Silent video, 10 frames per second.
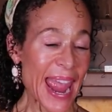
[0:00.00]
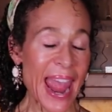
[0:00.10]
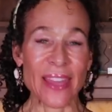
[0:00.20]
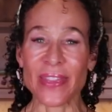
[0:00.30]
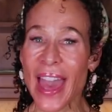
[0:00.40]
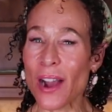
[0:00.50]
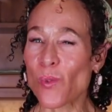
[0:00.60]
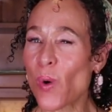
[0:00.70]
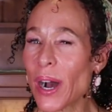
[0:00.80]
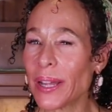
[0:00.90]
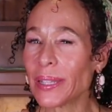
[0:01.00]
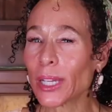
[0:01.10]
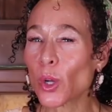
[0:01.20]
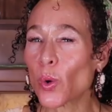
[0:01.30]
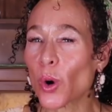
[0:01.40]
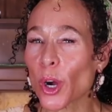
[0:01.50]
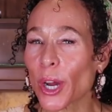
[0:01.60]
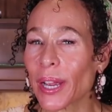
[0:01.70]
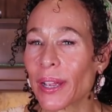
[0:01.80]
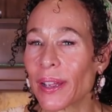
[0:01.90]
And that one little
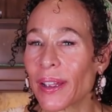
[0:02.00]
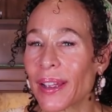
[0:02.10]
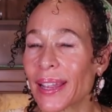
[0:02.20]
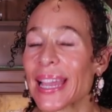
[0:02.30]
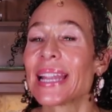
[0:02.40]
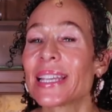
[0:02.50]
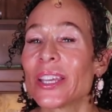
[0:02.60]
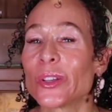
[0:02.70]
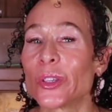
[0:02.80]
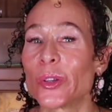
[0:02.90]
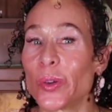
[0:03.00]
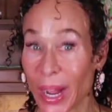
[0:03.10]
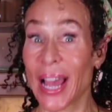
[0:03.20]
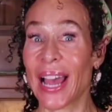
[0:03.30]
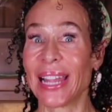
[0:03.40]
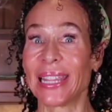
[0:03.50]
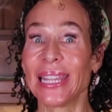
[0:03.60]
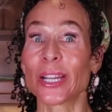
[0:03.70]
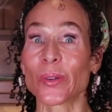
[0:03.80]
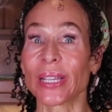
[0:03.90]
quirk can kill you
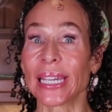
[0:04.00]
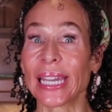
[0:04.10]
literally.